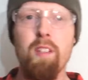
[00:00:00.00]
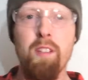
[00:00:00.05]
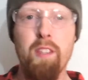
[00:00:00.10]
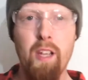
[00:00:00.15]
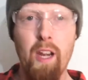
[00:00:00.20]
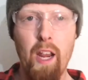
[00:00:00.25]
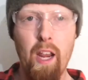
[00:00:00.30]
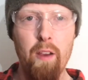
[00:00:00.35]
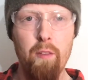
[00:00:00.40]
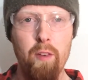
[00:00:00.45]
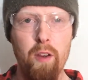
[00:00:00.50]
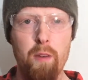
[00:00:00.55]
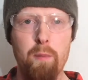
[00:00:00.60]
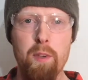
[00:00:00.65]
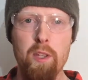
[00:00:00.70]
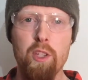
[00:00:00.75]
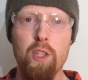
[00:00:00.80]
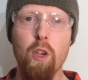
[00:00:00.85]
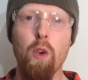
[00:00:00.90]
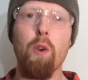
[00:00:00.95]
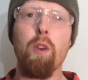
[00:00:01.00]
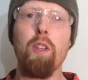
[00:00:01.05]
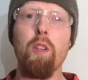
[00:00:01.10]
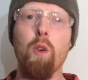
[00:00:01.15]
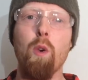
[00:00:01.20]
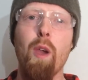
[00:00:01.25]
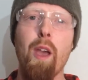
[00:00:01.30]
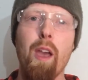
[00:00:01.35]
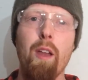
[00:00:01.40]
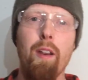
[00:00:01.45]
Today I'm going to be showing
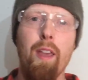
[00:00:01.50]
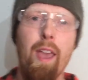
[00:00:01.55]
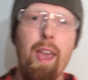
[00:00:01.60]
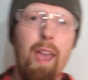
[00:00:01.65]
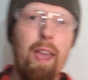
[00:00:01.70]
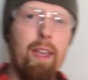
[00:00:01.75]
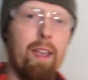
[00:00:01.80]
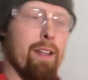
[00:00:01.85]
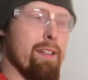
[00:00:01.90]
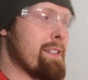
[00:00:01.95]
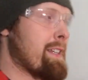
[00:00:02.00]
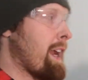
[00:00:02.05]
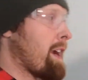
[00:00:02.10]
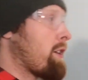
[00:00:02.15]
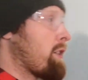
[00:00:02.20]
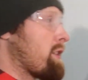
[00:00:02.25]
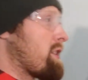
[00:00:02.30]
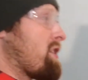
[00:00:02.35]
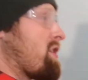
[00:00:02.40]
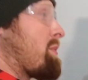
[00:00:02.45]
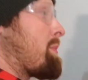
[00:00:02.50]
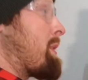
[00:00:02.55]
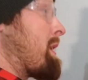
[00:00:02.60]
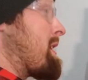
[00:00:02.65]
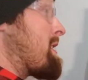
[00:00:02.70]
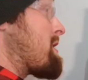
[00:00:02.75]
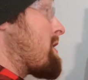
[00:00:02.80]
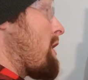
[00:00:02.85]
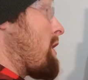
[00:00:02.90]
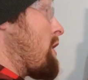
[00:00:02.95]
you how to hang a decorative
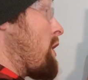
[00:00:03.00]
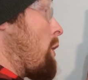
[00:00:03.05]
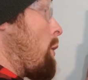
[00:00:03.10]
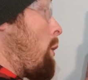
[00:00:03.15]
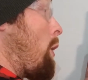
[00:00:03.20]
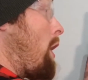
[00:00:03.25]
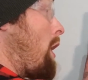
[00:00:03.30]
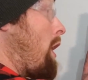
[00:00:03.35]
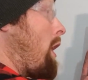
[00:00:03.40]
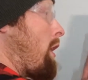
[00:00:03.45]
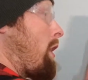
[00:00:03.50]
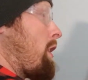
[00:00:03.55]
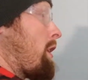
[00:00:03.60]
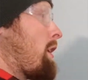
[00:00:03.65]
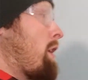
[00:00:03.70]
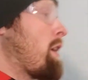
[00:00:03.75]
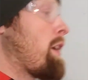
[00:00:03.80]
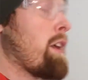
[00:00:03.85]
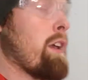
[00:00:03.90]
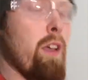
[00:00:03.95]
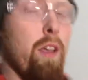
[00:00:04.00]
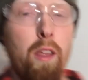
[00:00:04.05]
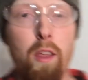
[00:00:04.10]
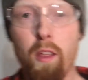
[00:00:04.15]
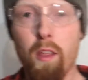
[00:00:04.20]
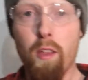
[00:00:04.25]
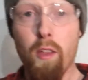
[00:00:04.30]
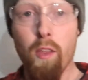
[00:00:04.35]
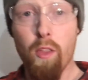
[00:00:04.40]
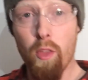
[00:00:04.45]
piece on your wall
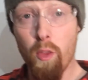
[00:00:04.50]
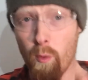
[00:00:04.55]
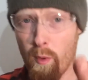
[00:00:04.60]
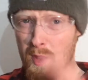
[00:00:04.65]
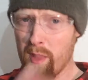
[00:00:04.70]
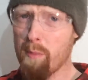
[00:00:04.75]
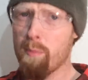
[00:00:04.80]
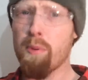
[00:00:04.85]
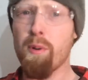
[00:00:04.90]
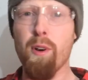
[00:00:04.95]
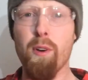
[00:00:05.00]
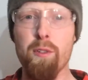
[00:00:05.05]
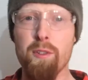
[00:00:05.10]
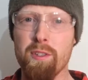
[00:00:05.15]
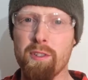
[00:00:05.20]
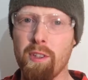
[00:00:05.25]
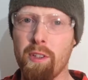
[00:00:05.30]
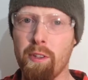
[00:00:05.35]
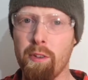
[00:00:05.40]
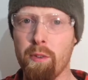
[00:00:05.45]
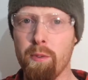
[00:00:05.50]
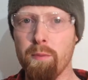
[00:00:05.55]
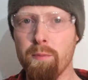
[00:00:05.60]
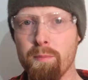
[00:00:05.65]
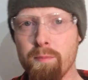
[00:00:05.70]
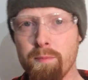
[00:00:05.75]
the way the pros do.